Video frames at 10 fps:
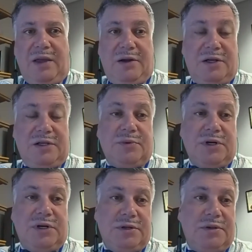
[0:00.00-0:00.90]
it also
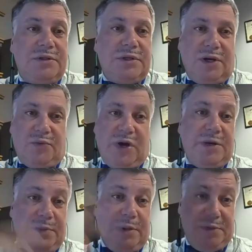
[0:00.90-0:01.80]
includes uh, right
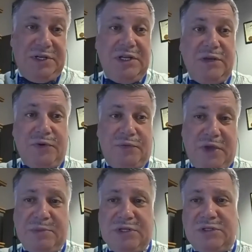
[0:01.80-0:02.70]
of publicity if you're
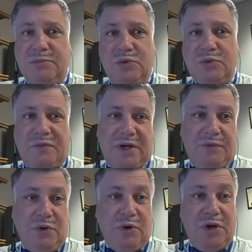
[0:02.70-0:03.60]
famous. So if any
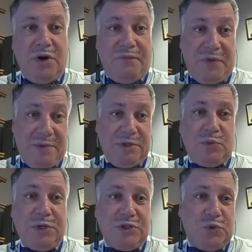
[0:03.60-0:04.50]
of you are here are famous,
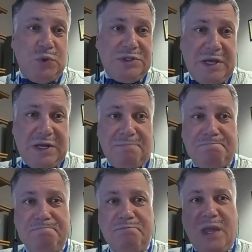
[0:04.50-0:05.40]
we can squeeze that in.
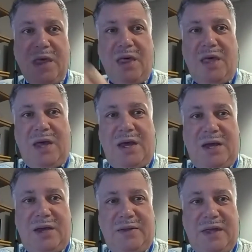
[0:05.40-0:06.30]

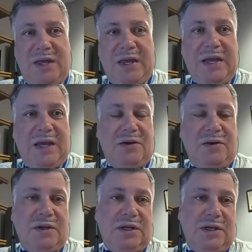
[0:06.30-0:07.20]
Uh, and
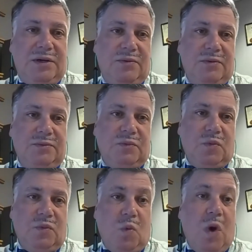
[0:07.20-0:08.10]
uh,
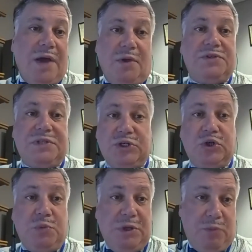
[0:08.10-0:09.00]
why those things
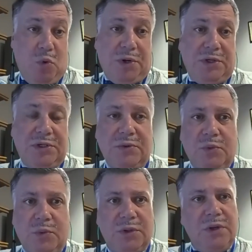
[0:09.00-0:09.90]
should be important to you.
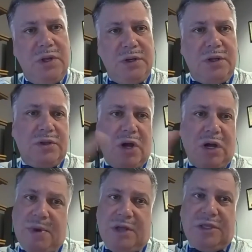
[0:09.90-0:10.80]
And we're going to
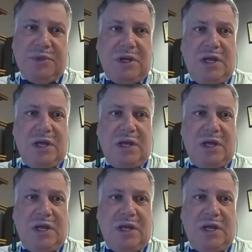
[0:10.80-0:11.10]
talk about them in the